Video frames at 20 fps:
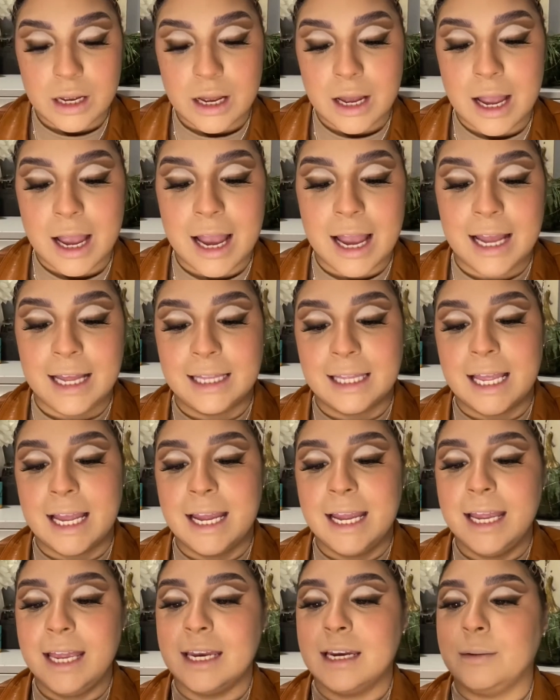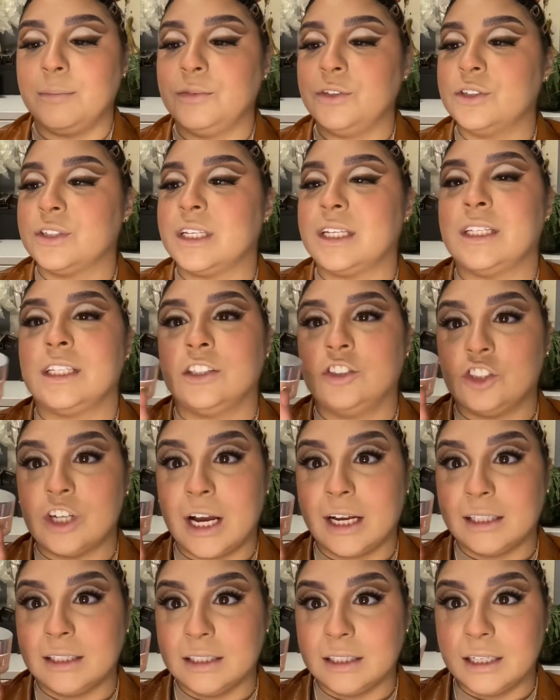highlight, and I'm using the
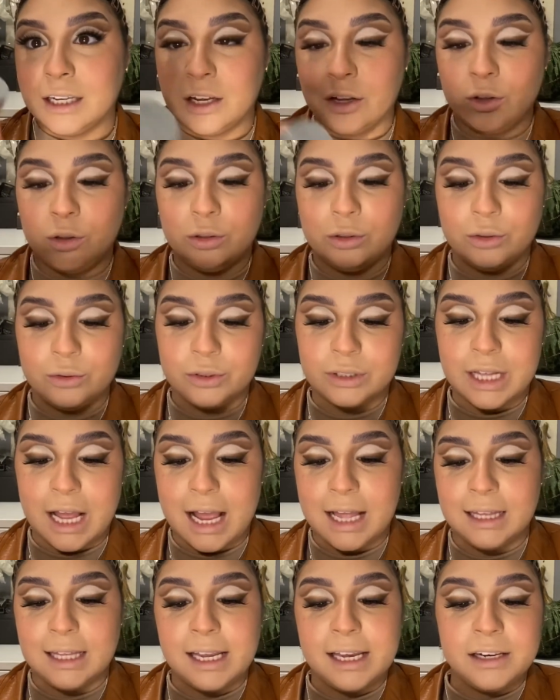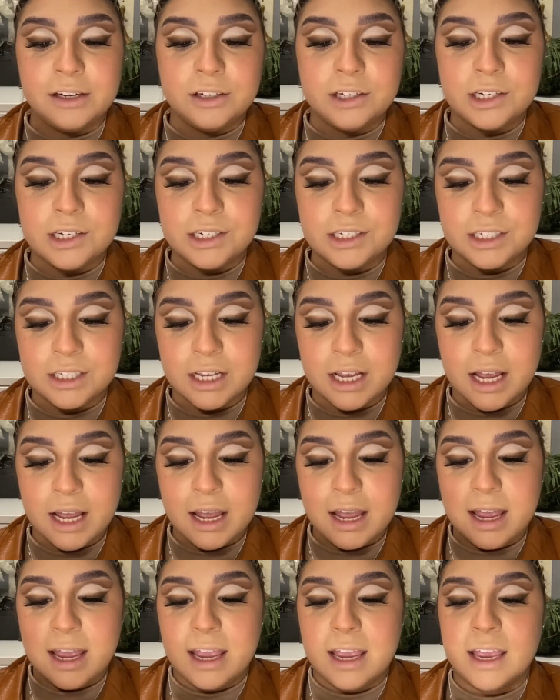Jaclyn Hill loose highlighters
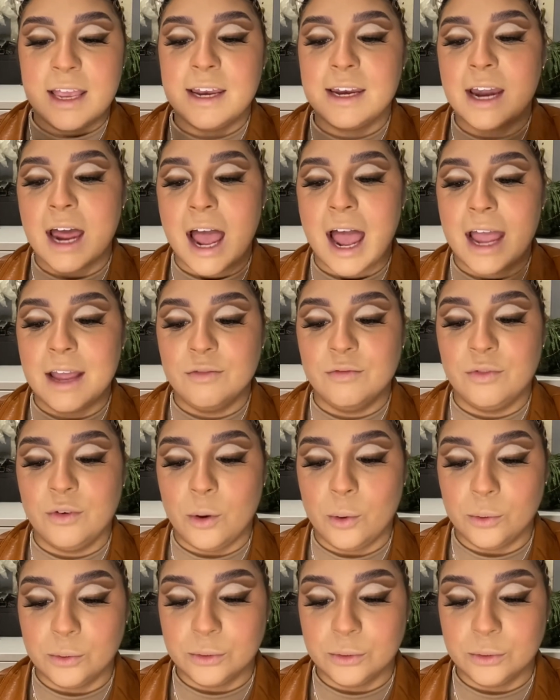in High Volt.